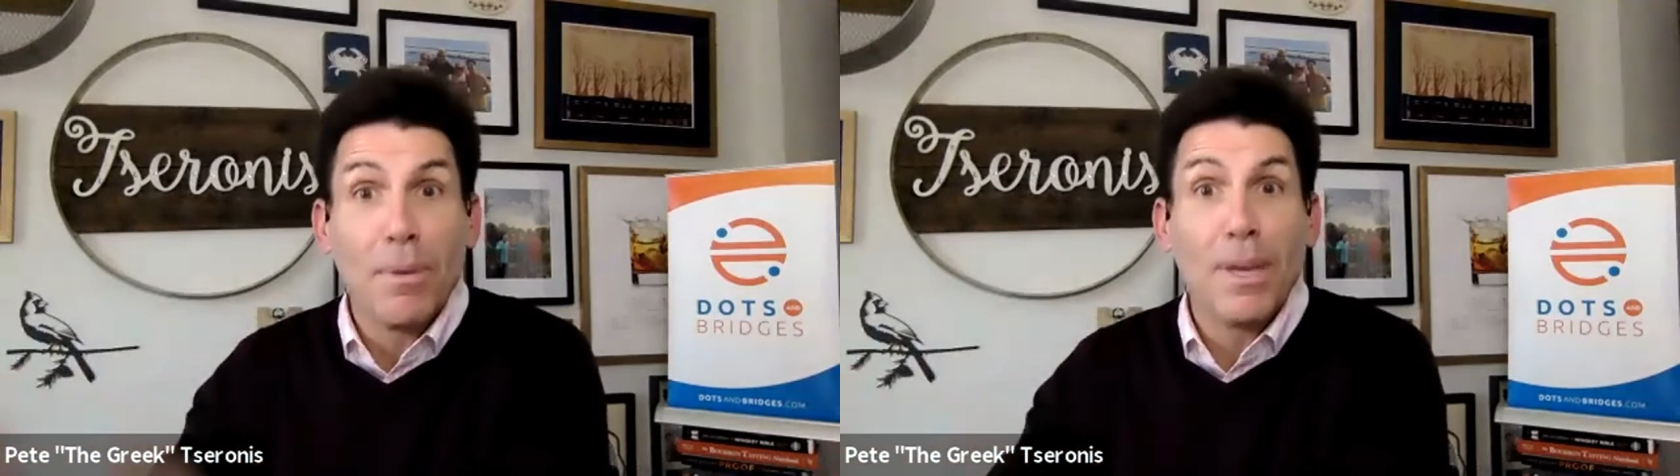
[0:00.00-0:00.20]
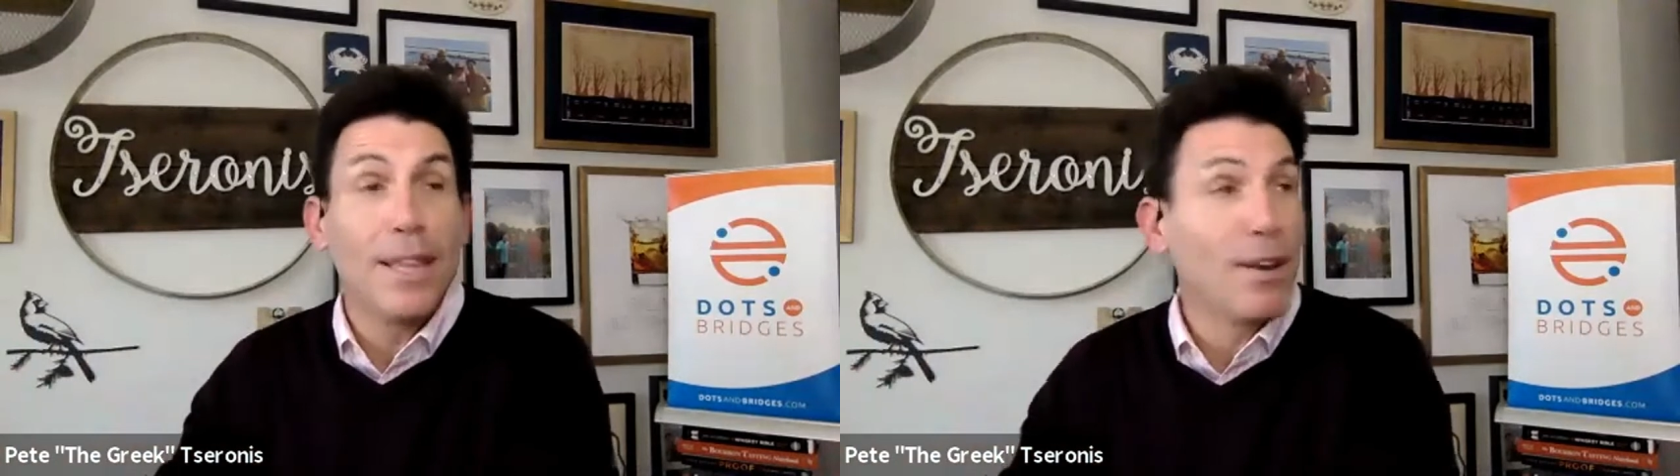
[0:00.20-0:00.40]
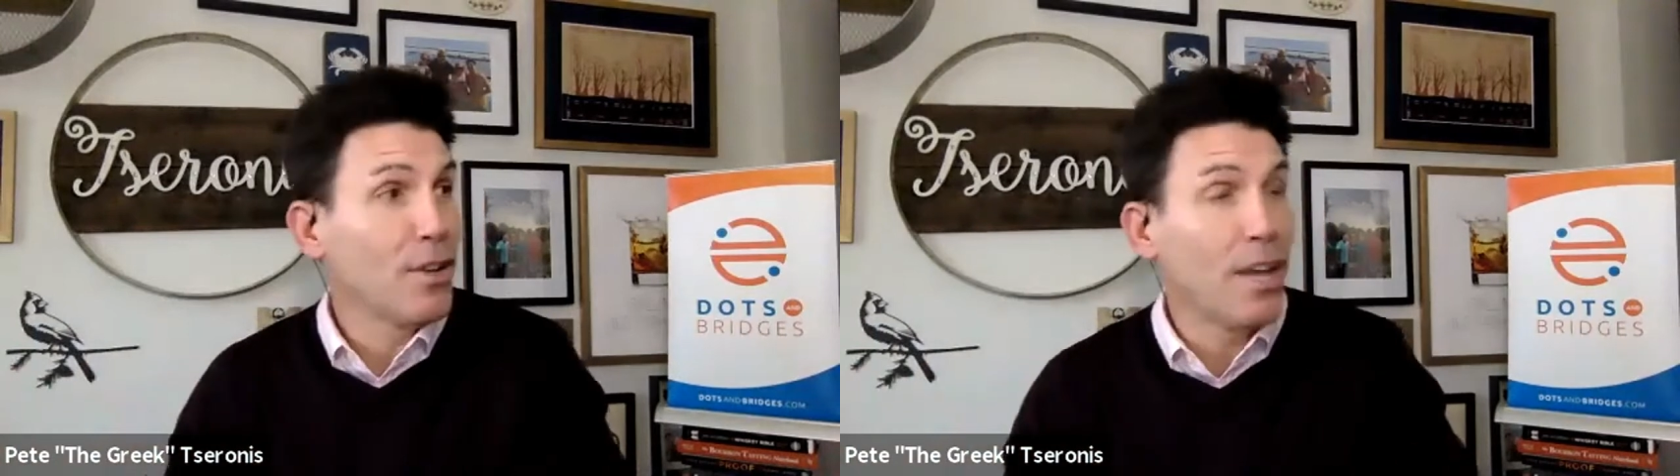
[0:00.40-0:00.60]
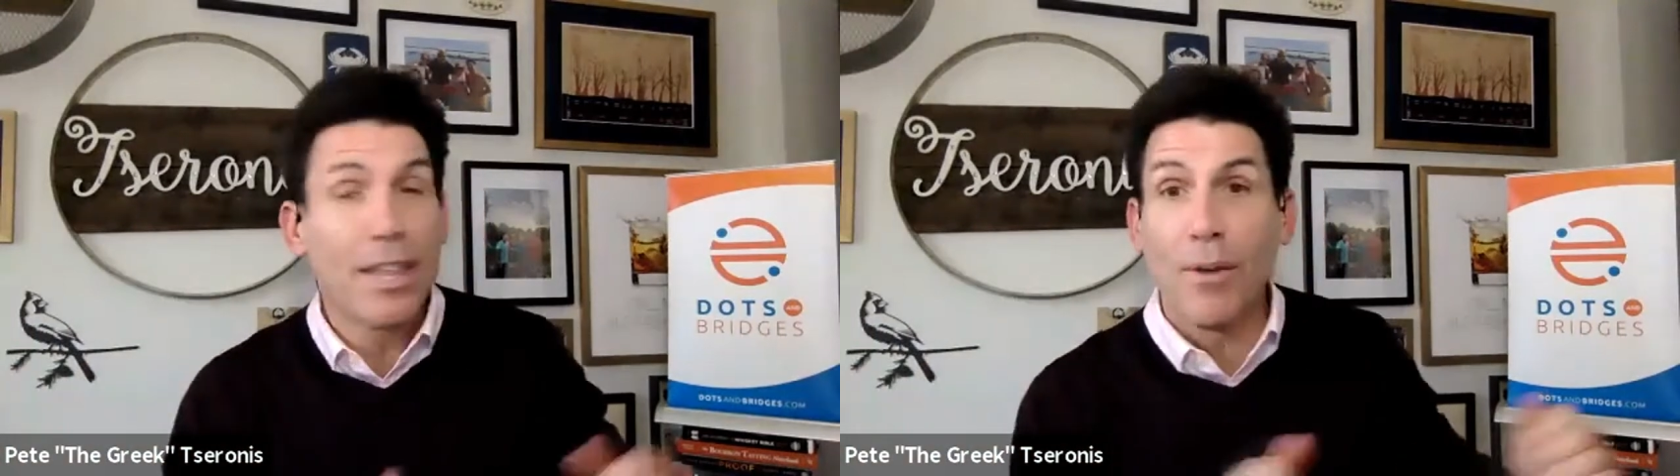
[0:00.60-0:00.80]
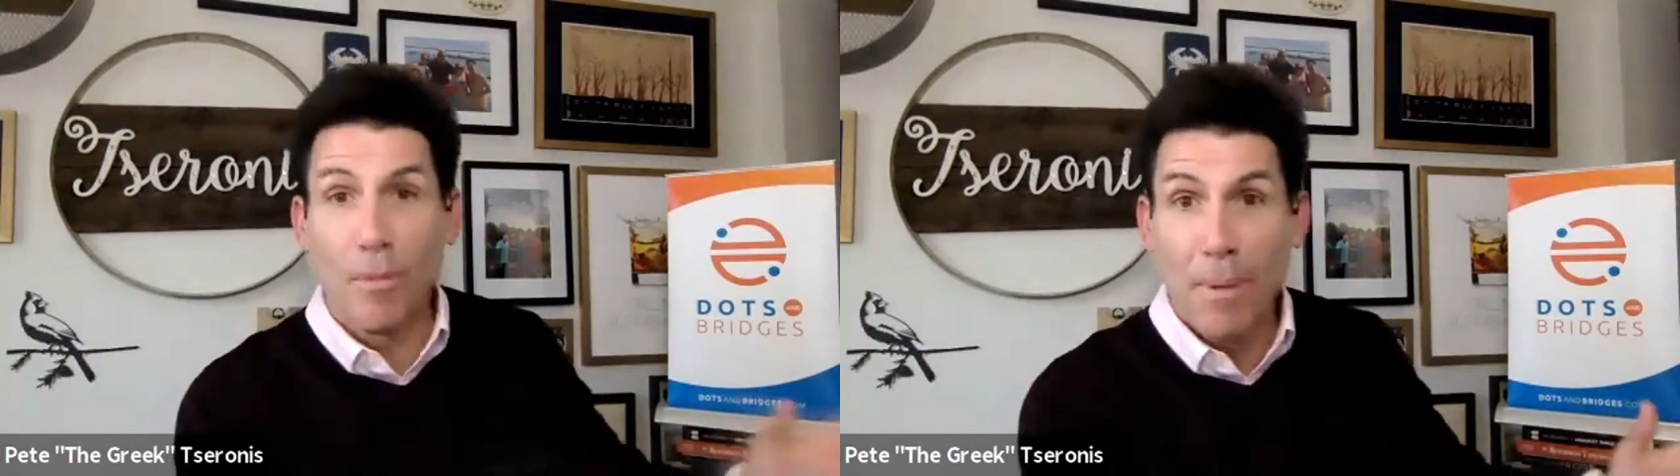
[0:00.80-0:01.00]
been there, done
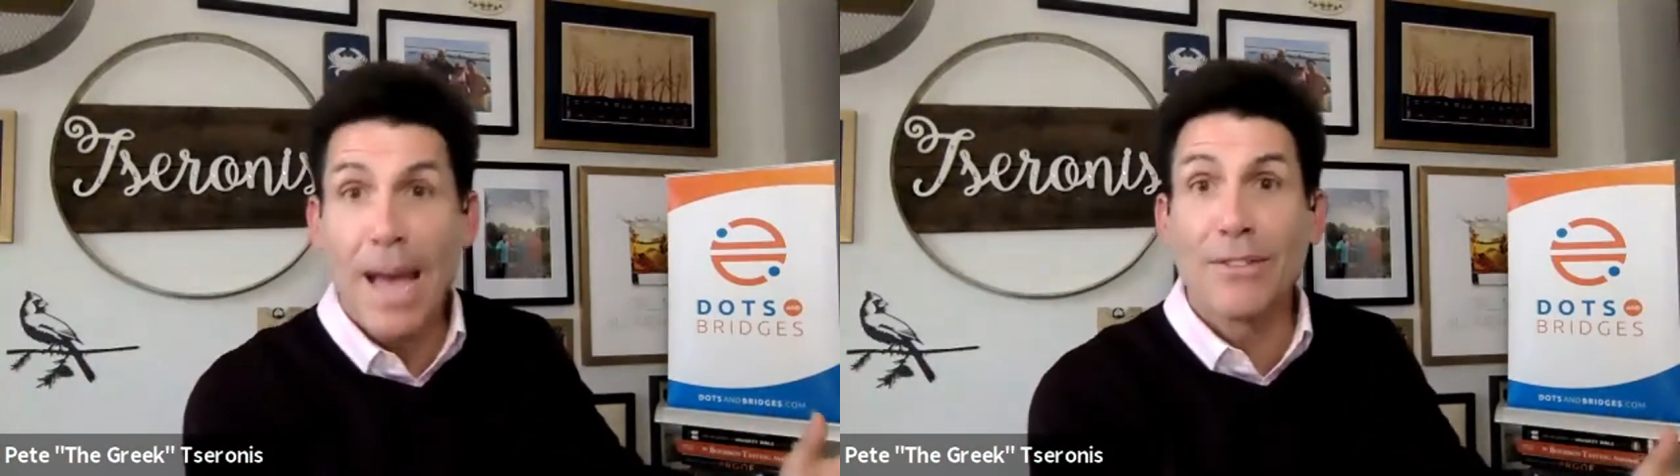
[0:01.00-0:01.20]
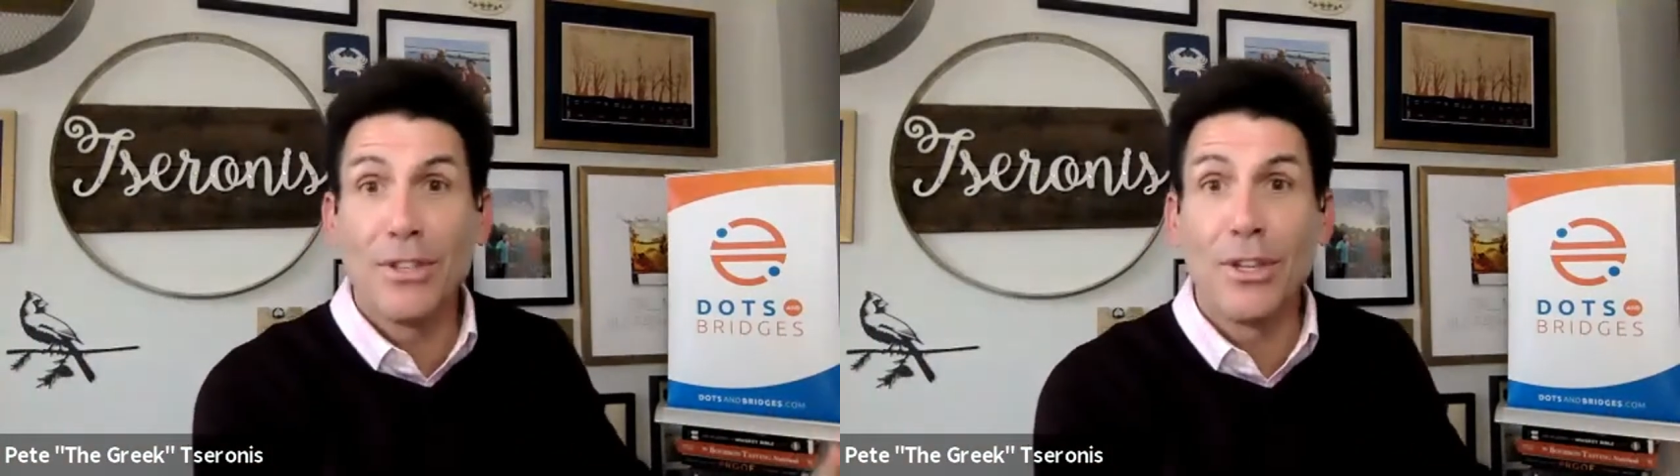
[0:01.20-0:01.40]
that. We're passing